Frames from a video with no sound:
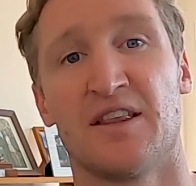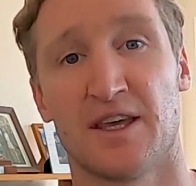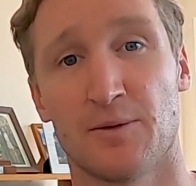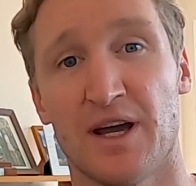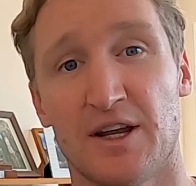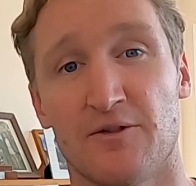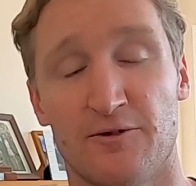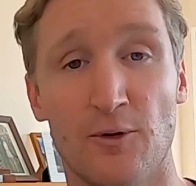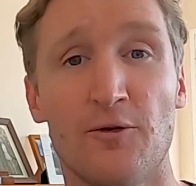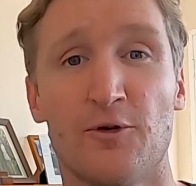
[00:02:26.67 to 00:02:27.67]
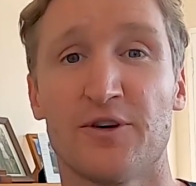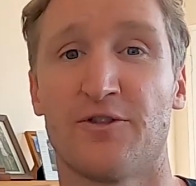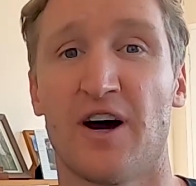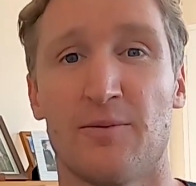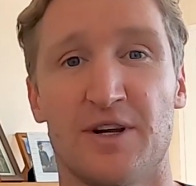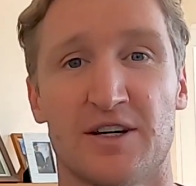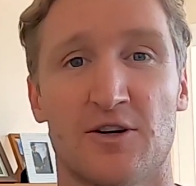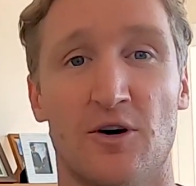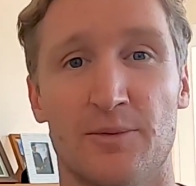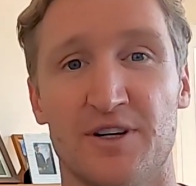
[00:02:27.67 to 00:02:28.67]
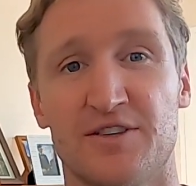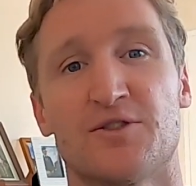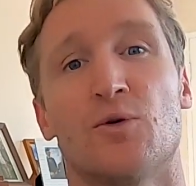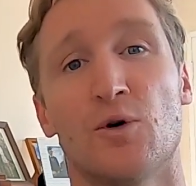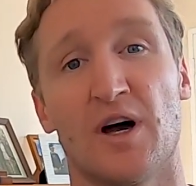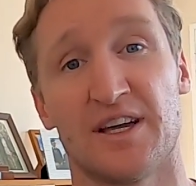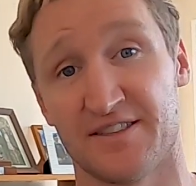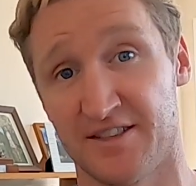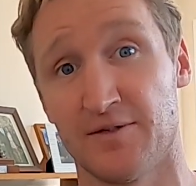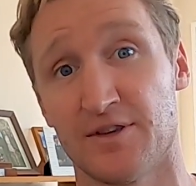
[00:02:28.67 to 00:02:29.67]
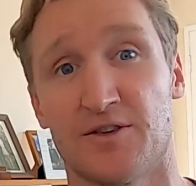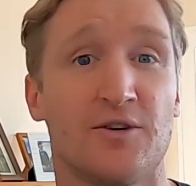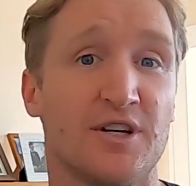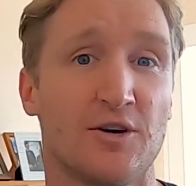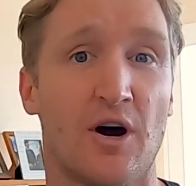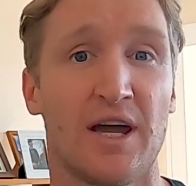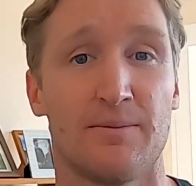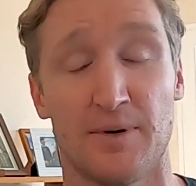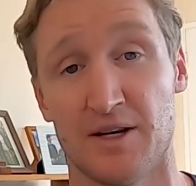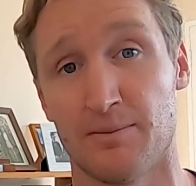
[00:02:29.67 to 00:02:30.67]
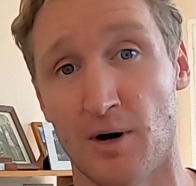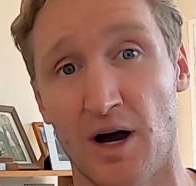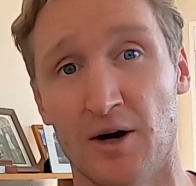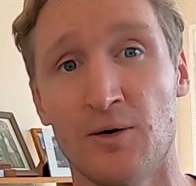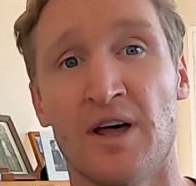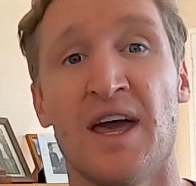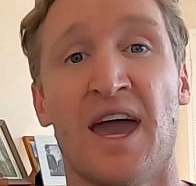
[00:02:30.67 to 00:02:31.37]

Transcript: They ran at 445 minute kilometers or a 739 minute mile